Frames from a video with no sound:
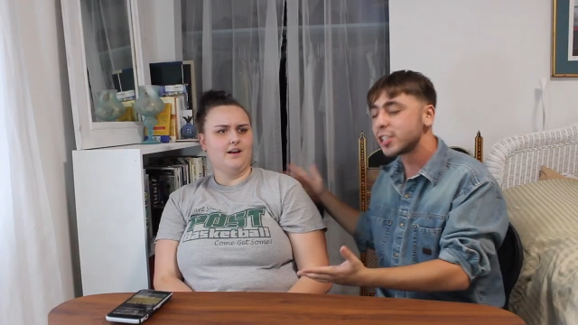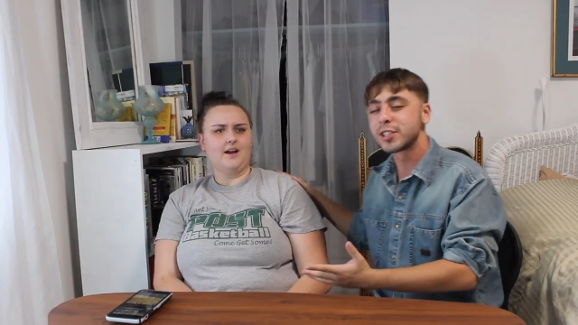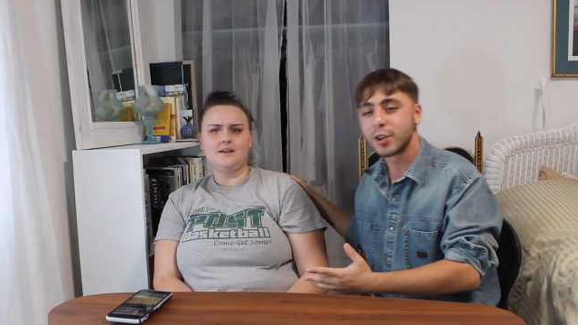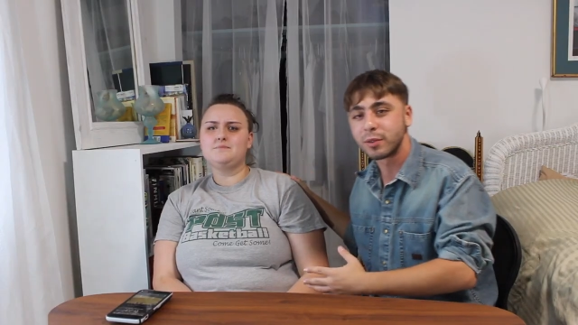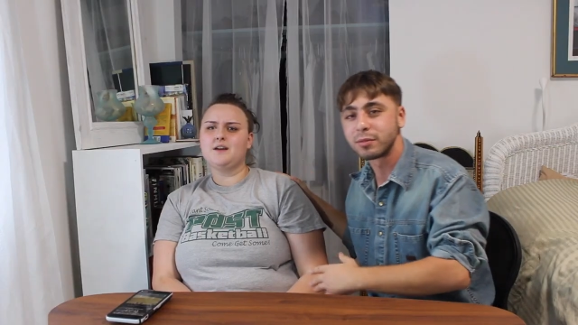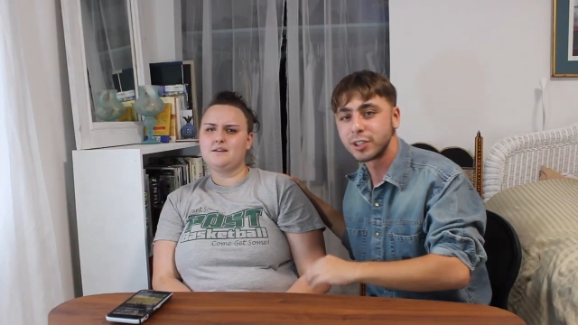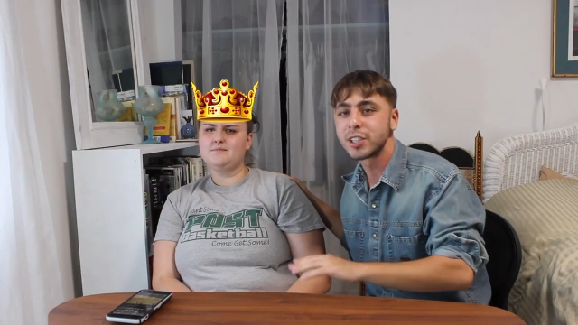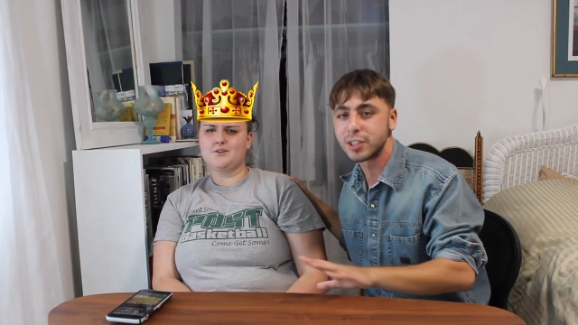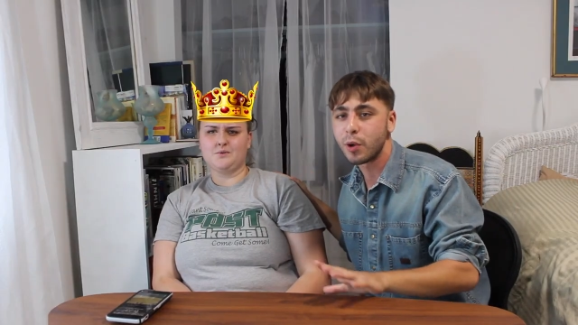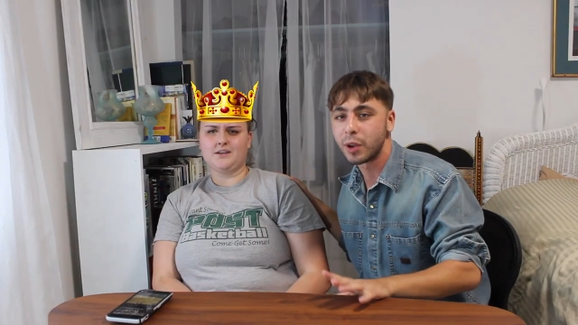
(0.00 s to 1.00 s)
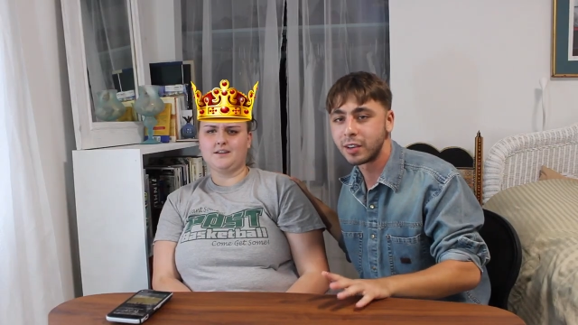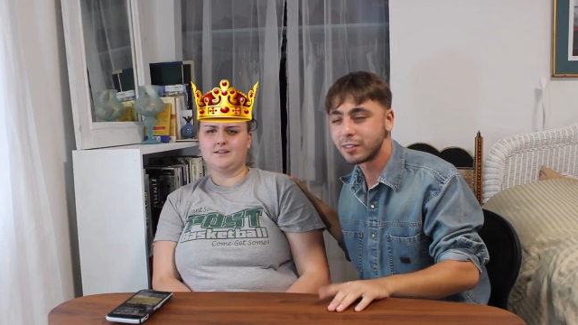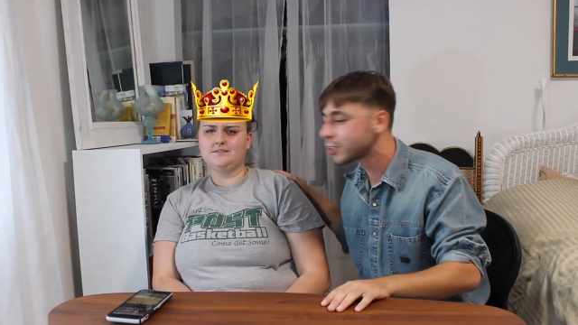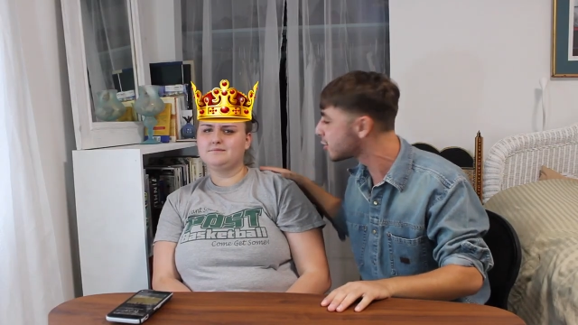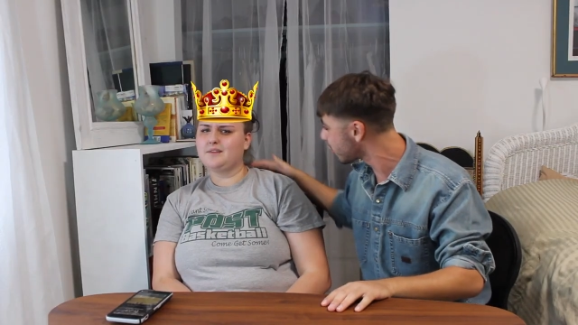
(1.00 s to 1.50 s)
Speaker 1: She's the, I'm, I'm she's the, queen.
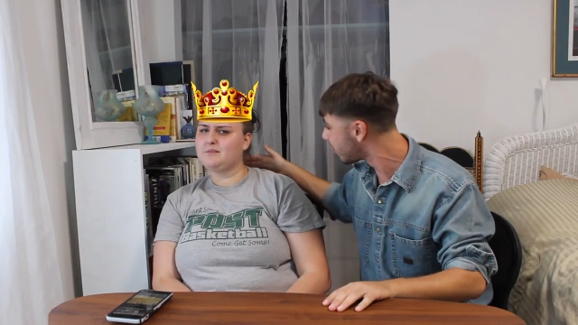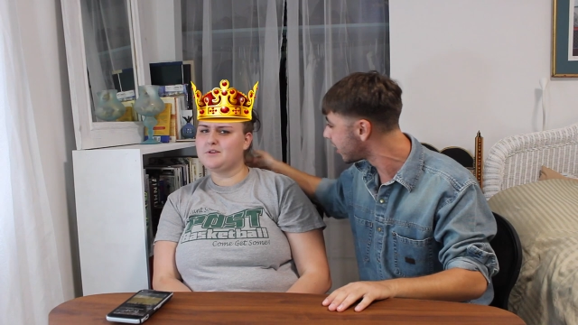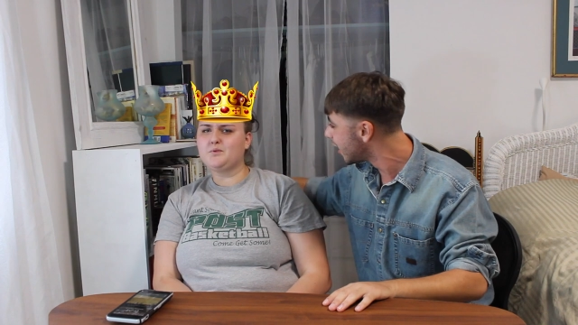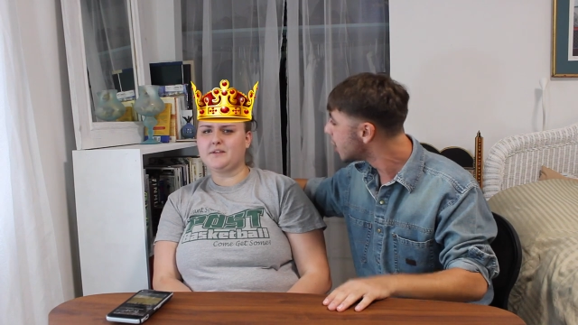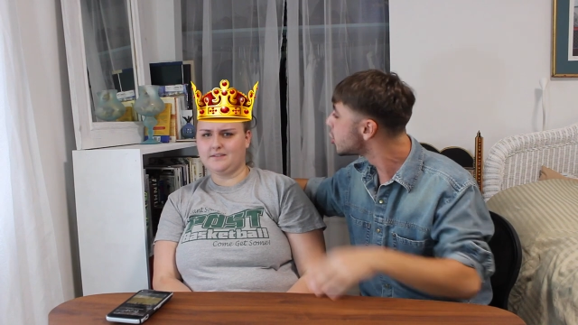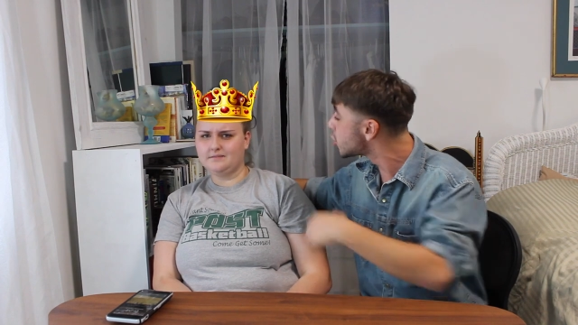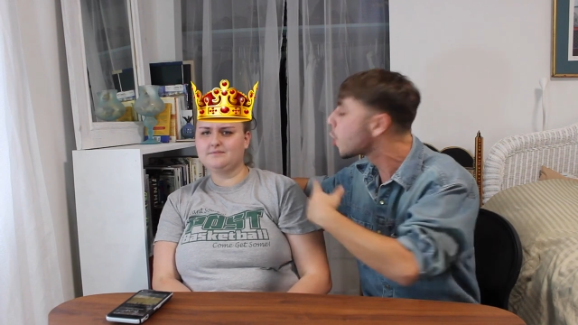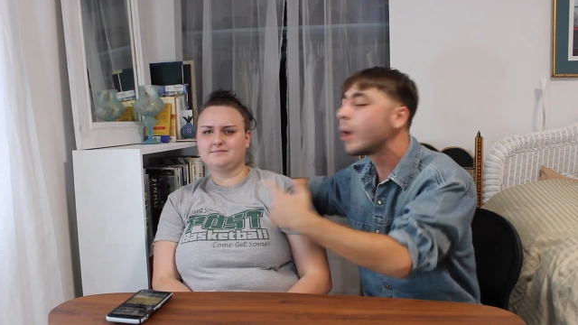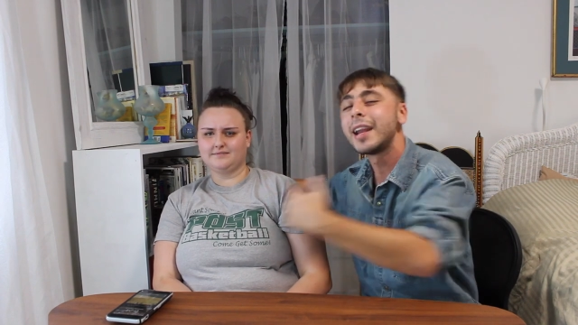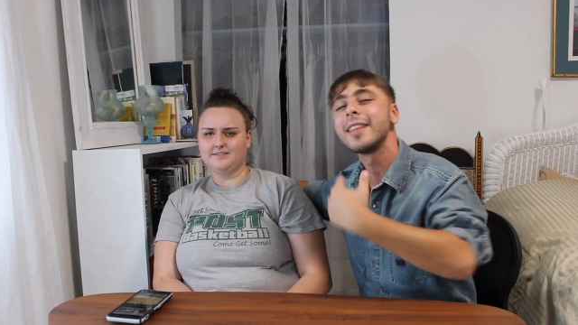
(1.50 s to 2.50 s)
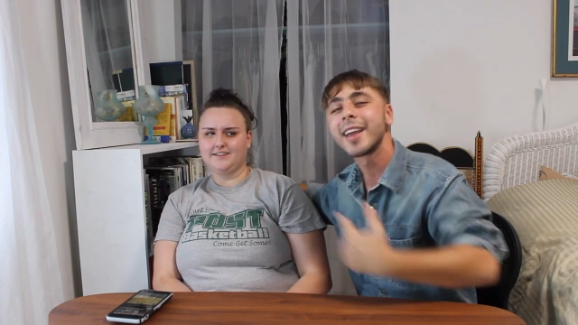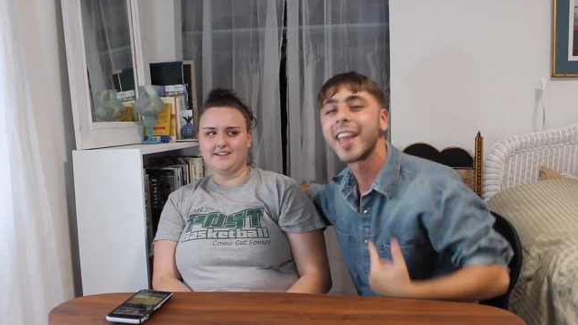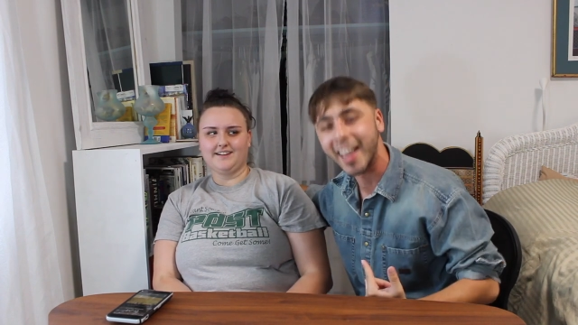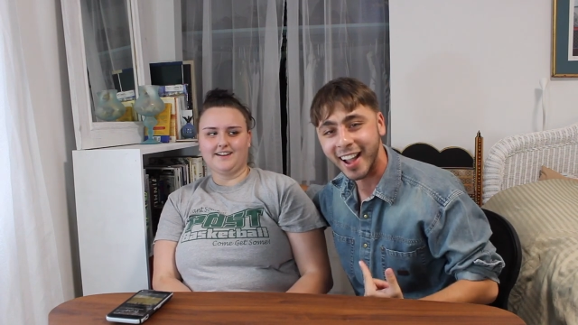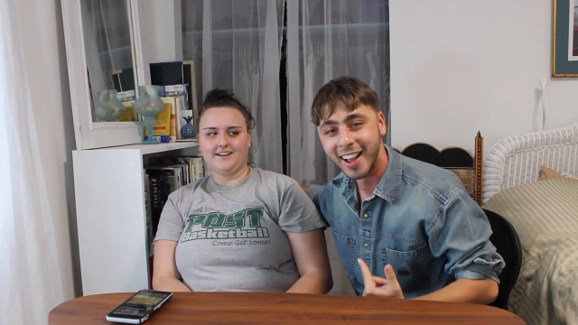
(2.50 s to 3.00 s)
queen. She's the queen. queen. She's the queen and the
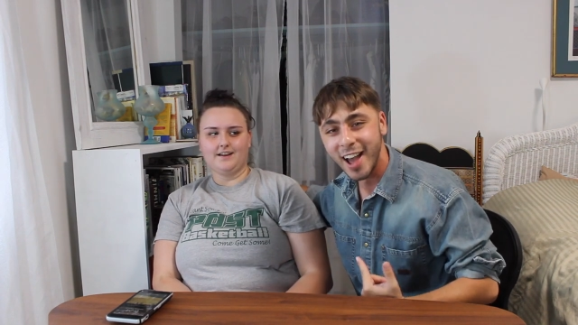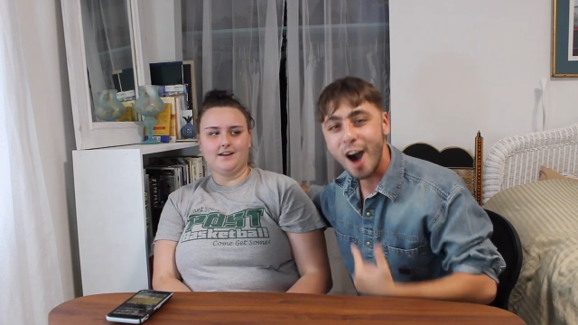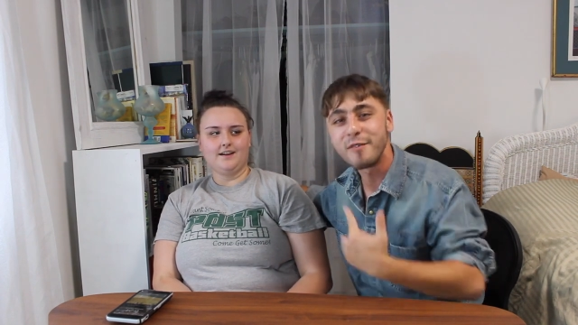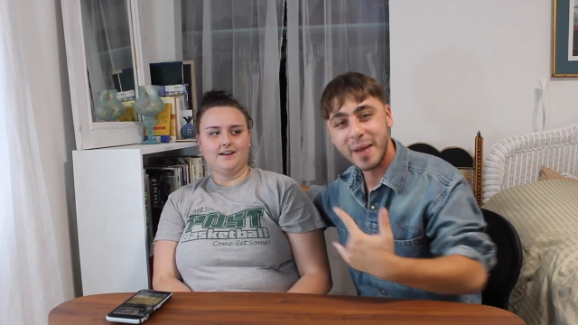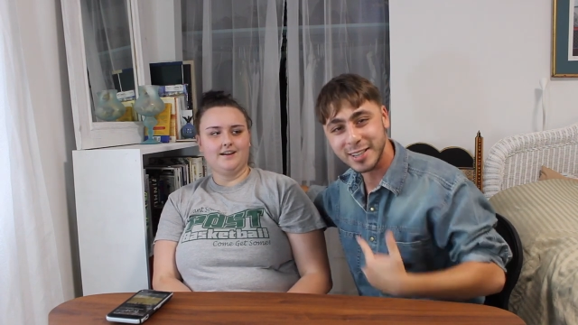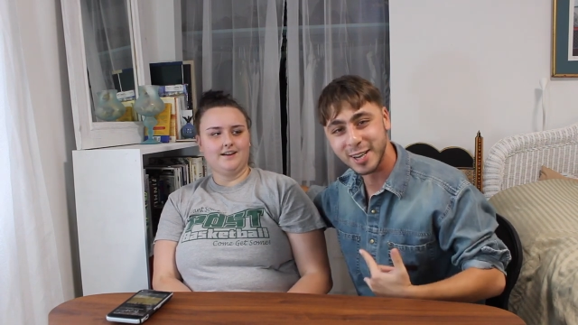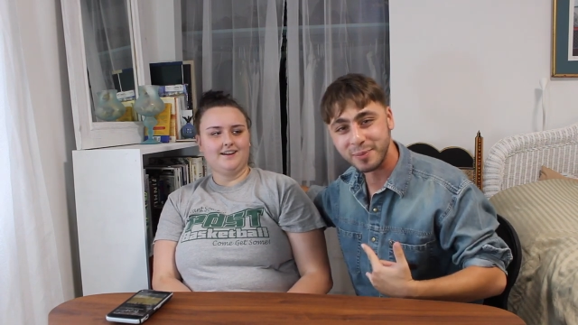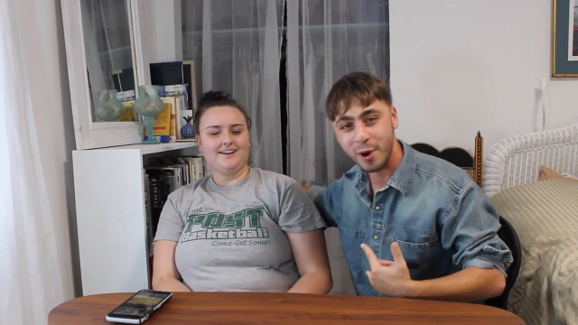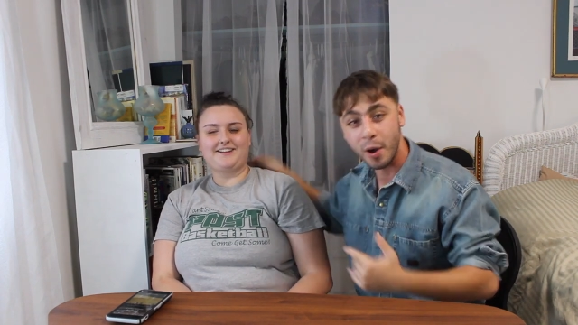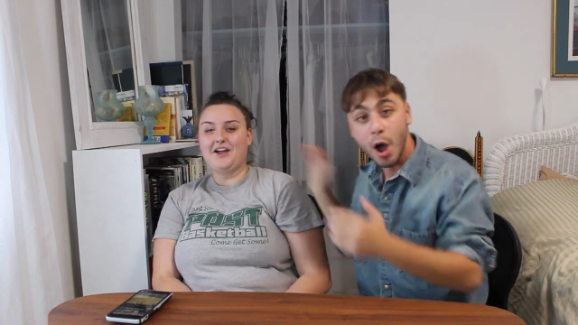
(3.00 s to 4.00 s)
king of basketball.